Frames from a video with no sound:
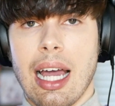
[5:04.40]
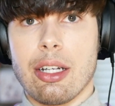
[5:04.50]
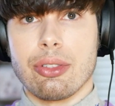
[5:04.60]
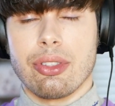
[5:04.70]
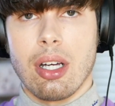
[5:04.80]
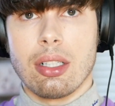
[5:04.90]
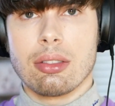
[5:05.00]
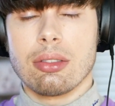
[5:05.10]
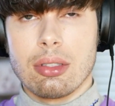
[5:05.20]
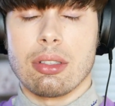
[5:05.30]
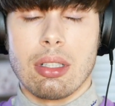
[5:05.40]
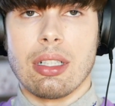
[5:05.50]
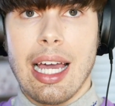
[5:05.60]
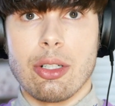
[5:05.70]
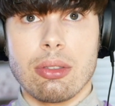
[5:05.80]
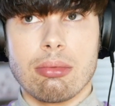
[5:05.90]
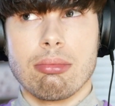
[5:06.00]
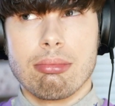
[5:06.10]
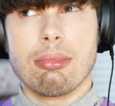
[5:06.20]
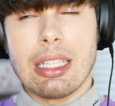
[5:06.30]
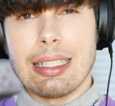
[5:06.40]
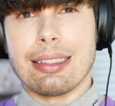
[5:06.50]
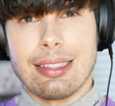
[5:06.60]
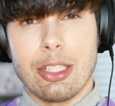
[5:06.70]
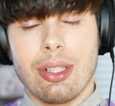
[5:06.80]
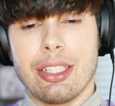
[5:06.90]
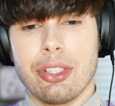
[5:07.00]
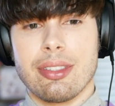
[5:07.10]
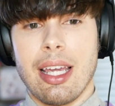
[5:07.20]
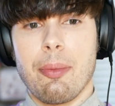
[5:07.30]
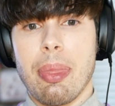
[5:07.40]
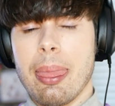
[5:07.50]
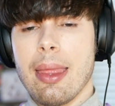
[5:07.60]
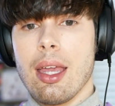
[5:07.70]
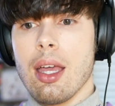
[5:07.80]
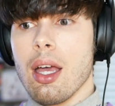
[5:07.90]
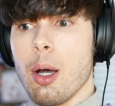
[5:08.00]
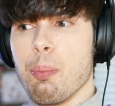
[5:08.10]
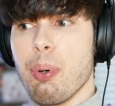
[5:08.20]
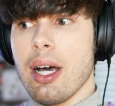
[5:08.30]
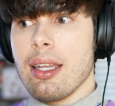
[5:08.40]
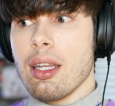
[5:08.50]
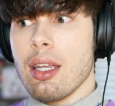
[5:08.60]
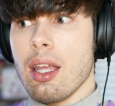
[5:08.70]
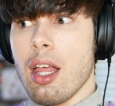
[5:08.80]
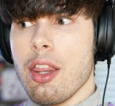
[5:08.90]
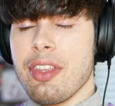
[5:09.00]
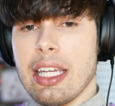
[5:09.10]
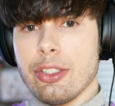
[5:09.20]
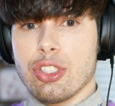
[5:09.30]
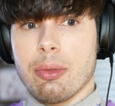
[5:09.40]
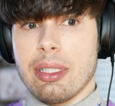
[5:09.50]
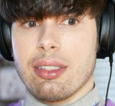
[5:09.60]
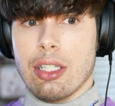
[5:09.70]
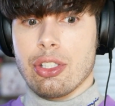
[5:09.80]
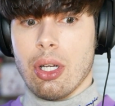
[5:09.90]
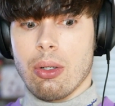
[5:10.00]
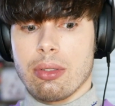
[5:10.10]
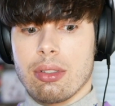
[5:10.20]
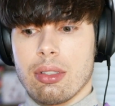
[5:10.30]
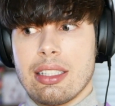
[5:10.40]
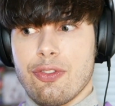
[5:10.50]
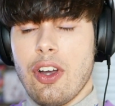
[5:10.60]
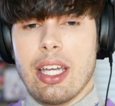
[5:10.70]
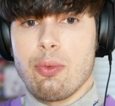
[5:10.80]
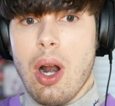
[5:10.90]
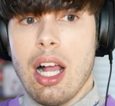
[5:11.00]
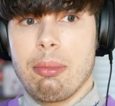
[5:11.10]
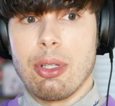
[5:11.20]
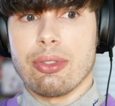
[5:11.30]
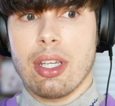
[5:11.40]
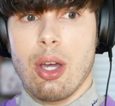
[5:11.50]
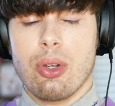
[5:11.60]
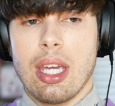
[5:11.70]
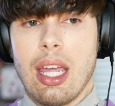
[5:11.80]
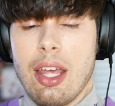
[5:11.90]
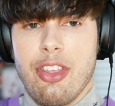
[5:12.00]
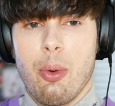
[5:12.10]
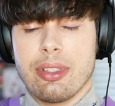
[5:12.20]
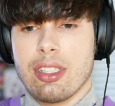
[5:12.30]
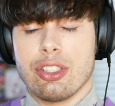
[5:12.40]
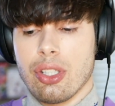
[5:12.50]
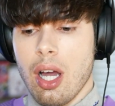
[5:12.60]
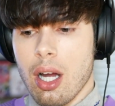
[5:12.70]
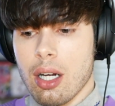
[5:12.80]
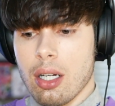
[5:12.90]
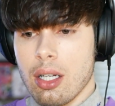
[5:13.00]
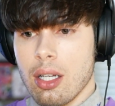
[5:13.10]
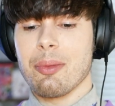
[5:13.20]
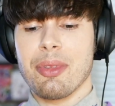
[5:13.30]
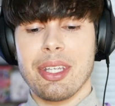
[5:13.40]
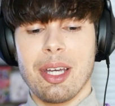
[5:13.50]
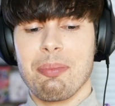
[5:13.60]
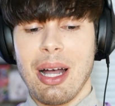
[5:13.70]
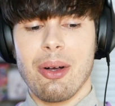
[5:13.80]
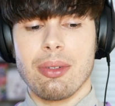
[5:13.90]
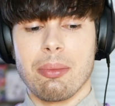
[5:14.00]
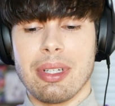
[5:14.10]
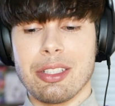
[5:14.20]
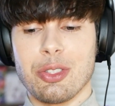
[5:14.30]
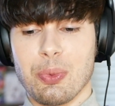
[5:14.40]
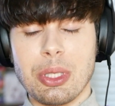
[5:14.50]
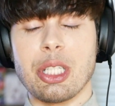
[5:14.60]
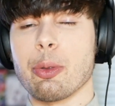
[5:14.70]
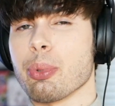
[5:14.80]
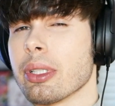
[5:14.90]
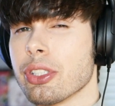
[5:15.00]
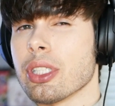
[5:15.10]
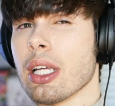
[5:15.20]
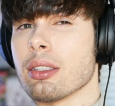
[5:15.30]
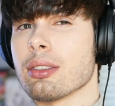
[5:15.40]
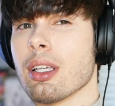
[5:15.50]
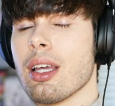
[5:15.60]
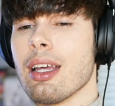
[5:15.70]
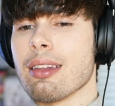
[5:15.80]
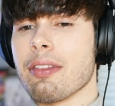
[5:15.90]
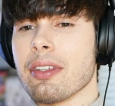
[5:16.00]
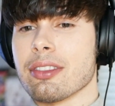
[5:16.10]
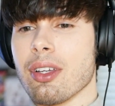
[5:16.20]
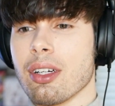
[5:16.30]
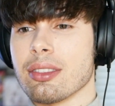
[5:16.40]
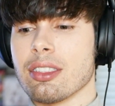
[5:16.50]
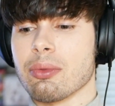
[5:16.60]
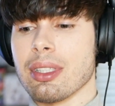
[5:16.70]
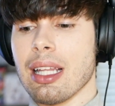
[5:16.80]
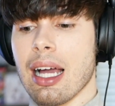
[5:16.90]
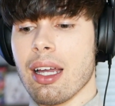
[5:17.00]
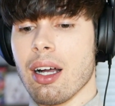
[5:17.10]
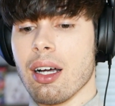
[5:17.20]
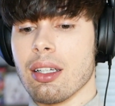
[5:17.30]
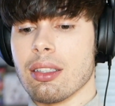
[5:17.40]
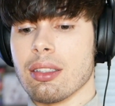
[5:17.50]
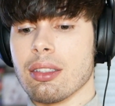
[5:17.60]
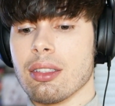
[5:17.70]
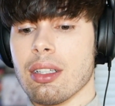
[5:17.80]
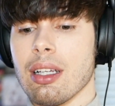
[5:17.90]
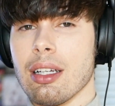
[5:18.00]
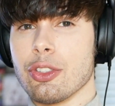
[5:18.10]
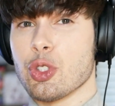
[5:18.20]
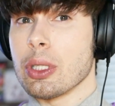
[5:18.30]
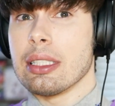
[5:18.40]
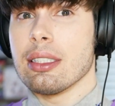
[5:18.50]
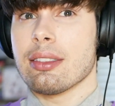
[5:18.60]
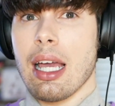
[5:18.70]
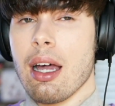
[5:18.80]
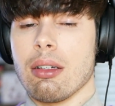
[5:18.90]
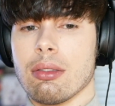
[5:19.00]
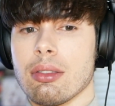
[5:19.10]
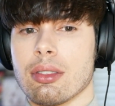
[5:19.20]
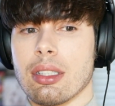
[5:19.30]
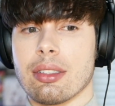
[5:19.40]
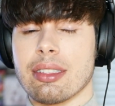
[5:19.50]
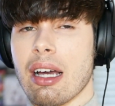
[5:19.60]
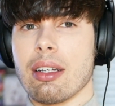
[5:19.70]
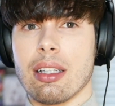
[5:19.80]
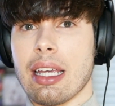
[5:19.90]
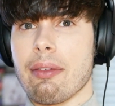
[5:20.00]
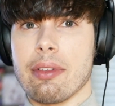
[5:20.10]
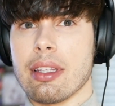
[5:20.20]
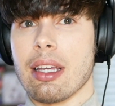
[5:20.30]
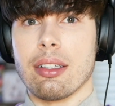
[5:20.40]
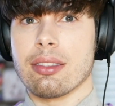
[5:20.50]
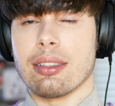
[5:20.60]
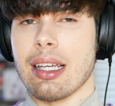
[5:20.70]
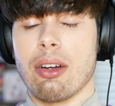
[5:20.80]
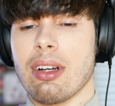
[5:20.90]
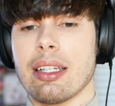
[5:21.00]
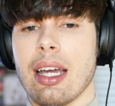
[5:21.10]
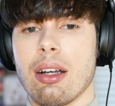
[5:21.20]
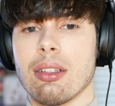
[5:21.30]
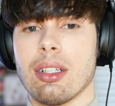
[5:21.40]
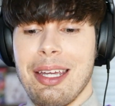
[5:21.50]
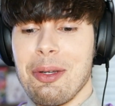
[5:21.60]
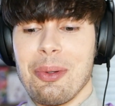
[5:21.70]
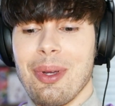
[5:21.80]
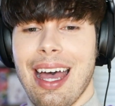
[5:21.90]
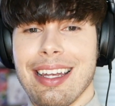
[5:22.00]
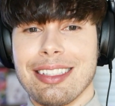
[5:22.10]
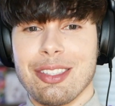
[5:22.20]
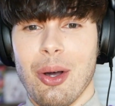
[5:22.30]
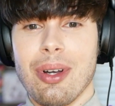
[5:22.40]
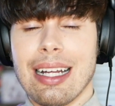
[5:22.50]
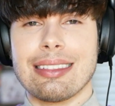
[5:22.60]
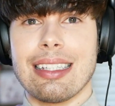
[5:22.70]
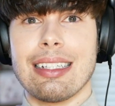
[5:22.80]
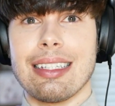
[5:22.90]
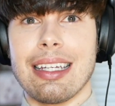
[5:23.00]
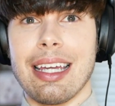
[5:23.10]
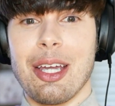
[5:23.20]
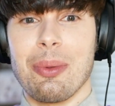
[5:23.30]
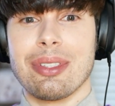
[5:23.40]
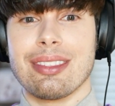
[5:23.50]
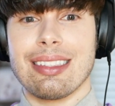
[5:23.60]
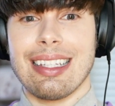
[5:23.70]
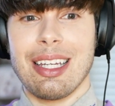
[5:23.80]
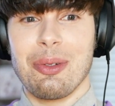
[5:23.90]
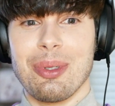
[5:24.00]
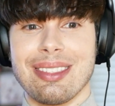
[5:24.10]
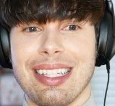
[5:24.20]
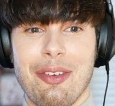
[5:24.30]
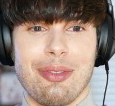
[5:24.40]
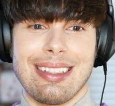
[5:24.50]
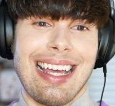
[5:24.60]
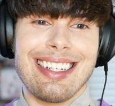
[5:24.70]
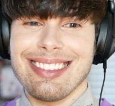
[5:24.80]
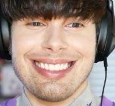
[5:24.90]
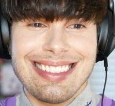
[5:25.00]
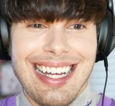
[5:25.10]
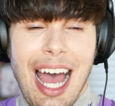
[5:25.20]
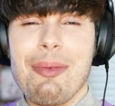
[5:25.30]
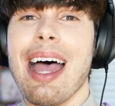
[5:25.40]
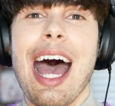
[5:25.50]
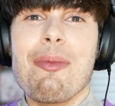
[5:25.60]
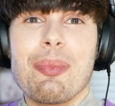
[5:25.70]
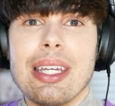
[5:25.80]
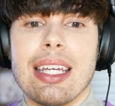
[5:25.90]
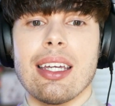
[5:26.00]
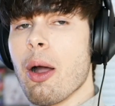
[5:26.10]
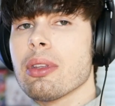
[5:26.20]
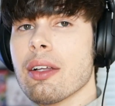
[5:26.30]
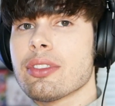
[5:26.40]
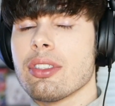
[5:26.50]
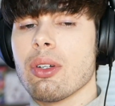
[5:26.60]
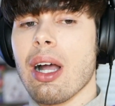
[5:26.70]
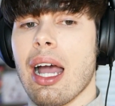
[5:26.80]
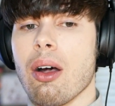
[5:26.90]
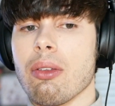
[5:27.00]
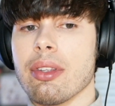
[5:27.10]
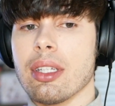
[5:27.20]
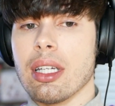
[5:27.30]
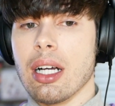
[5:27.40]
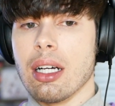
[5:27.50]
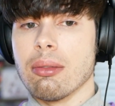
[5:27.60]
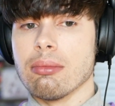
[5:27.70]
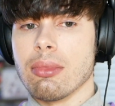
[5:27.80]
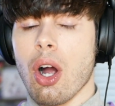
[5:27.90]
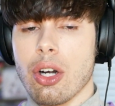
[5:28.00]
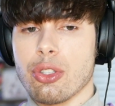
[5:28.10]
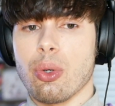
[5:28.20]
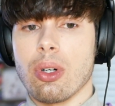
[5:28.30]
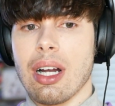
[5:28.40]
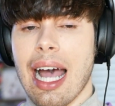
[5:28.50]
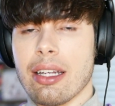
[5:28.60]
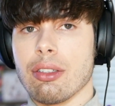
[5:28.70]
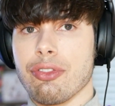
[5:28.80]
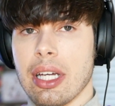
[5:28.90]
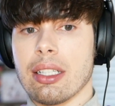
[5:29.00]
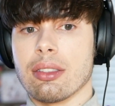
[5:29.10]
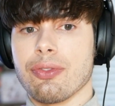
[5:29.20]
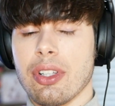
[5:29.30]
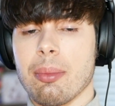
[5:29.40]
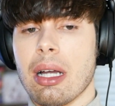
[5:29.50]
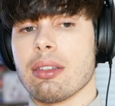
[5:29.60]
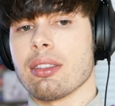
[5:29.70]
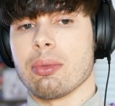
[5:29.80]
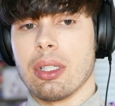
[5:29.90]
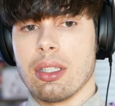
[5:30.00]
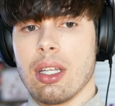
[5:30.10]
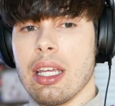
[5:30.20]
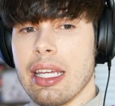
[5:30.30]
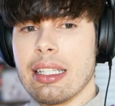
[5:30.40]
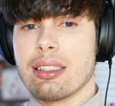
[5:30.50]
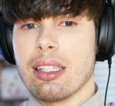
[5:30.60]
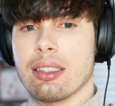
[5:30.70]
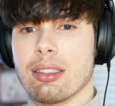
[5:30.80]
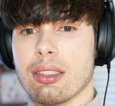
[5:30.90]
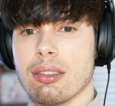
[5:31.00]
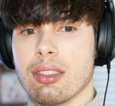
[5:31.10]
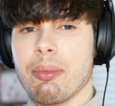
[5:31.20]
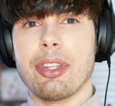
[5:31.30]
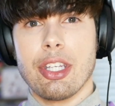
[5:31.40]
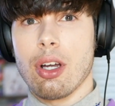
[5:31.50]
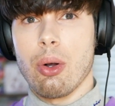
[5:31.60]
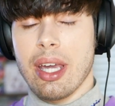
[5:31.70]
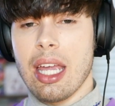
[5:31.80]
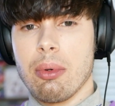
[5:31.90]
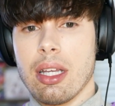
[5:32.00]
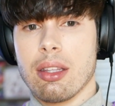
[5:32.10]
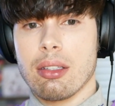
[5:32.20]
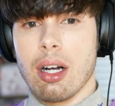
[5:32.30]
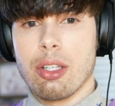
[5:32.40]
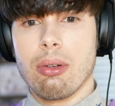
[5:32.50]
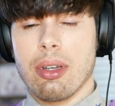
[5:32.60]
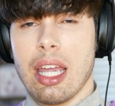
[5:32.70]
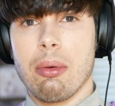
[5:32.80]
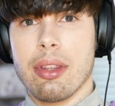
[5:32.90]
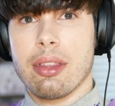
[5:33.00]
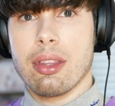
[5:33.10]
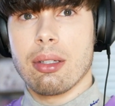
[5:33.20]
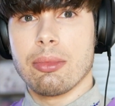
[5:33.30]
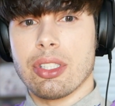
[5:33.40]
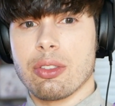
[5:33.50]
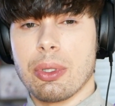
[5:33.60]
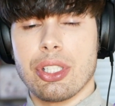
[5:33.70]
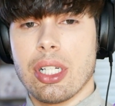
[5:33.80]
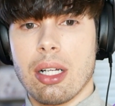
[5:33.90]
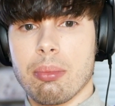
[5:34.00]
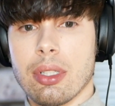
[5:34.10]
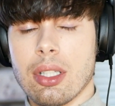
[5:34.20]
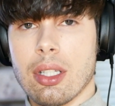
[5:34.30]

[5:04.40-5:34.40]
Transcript: an idol song, or an idol lead single, I should say. But the instruments they chose, it's fucking rock music, okay? There was guitar. Something about me just really appreciates that this song didn't rely on uh, trendy sounds and sounding like everything else that's out right now. It had its own identity. It was, it was, I don't, I'm happy. I would love to know how the um, hardcore idol fans feel about this one. Is this something you're okay with? Are you okay with them just switching up